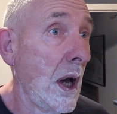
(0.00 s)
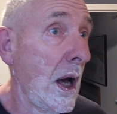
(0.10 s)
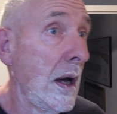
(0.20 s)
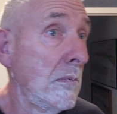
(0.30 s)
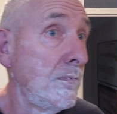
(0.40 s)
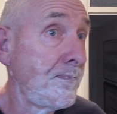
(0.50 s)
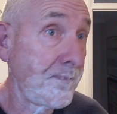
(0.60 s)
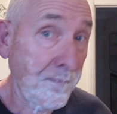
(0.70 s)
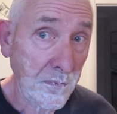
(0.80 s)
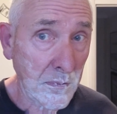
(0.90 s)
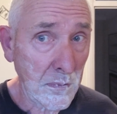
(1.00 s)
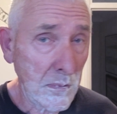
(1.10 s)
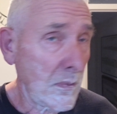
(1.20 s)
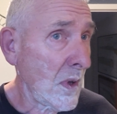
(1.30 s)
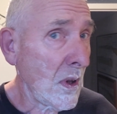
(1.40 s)

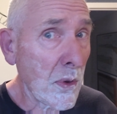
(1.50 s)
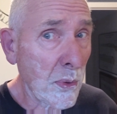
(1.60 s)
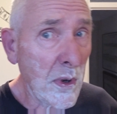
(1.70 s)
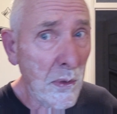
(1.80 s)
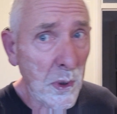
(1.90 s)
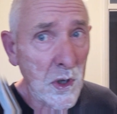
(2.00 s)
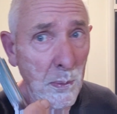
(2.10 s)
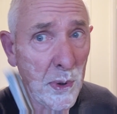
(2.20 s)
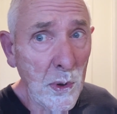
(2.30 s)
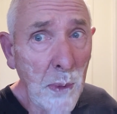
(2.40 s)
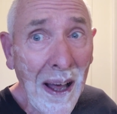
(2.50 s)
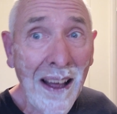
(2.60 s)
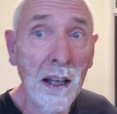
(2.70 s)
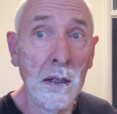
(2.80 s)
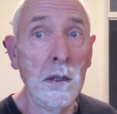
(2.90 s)
3 of which are Puma,
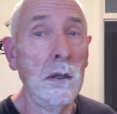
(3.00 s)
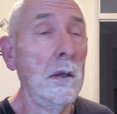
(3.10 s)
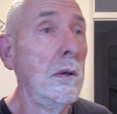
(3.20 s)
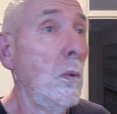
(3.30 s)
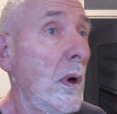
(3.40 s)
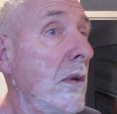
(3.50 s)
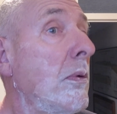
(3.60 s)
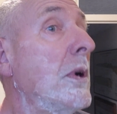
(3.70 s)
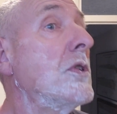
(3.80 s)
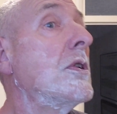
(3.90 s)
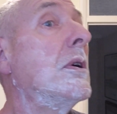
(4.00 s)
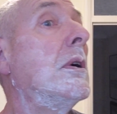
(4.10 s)
one of which